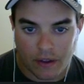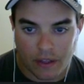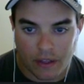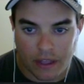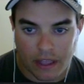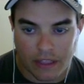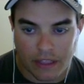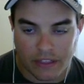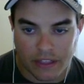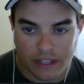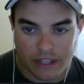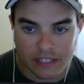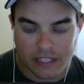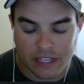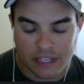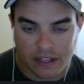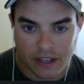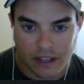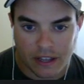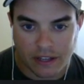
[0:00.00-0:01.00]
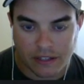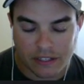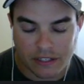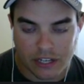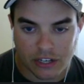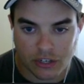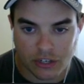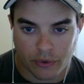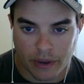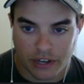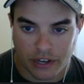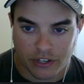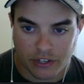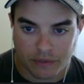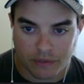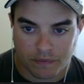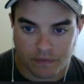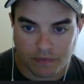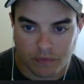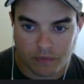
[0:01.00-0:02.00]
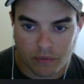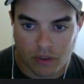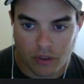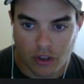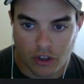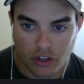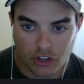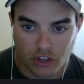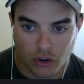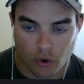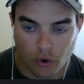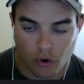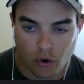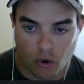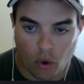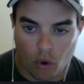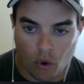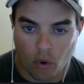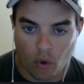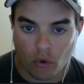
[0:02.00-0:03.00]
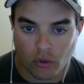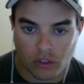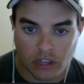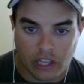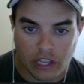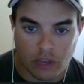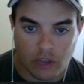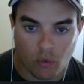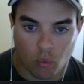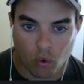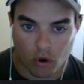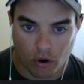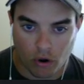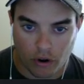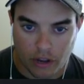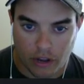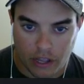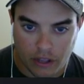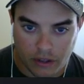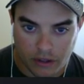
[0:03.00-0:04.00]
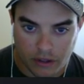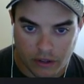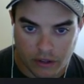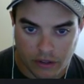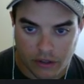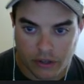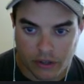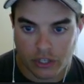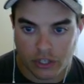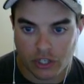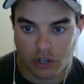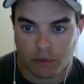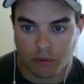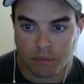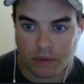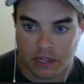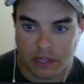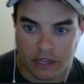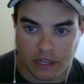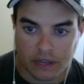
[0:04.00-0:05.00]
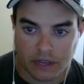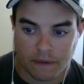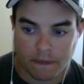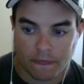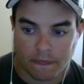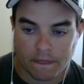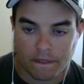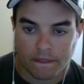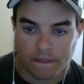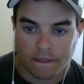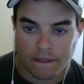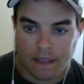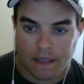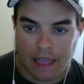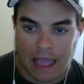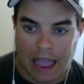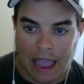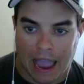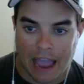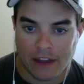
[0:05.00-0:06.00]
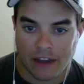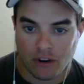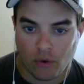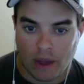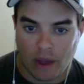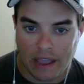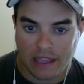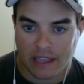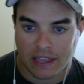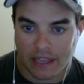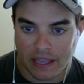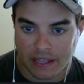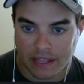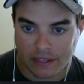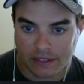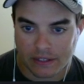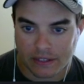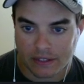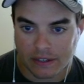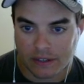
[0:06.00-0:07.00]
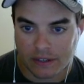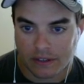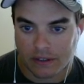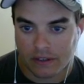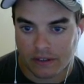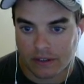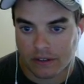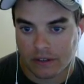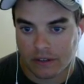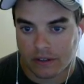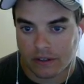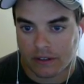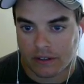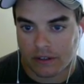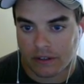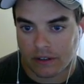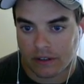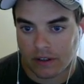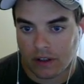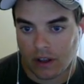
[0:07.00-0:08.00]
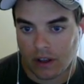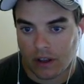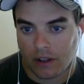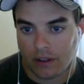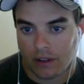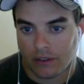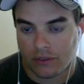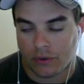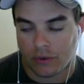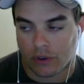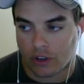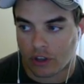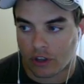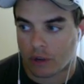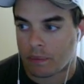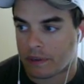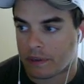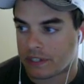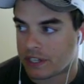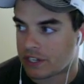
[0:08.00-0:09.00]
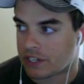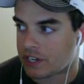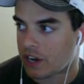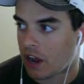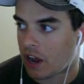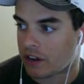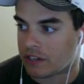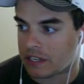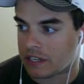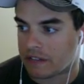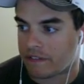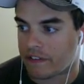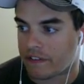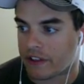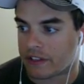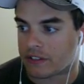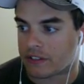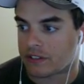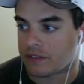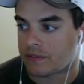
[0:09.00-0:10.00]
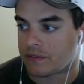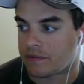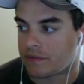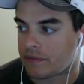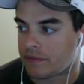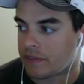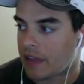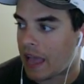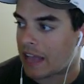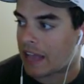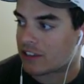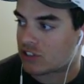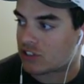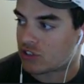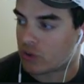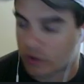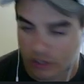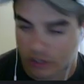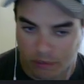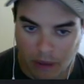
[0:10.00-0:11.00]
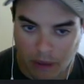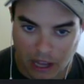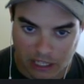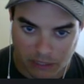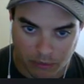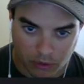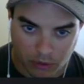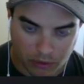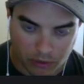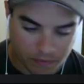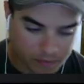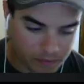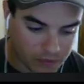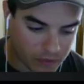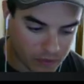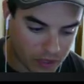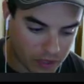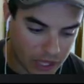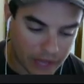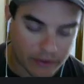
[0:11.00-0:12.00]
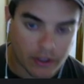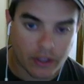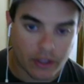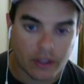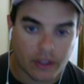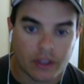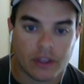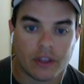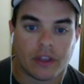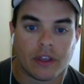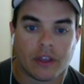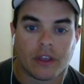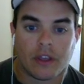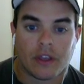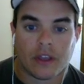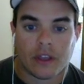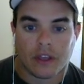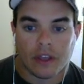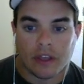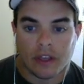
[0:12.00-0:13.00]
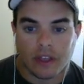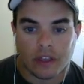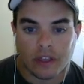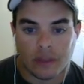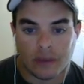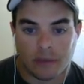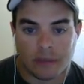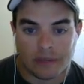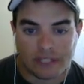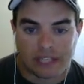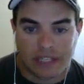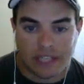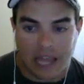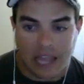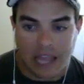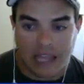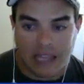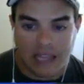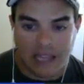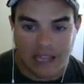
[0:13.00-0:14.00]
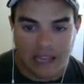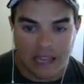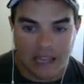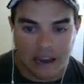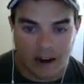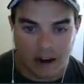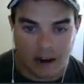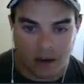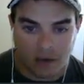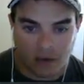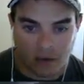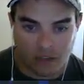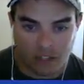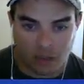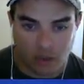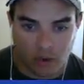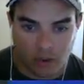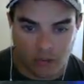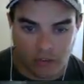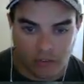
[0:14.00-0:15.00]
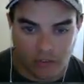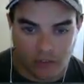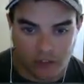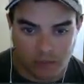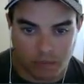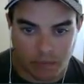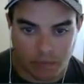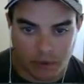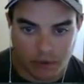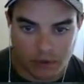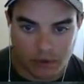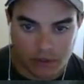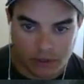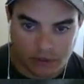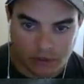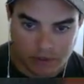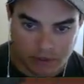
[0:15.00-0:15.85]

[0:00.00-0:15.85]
In this situation, your only worry should be, how do I get to a good position on defense as soon as possible? Okay. The mistake here was going for this boost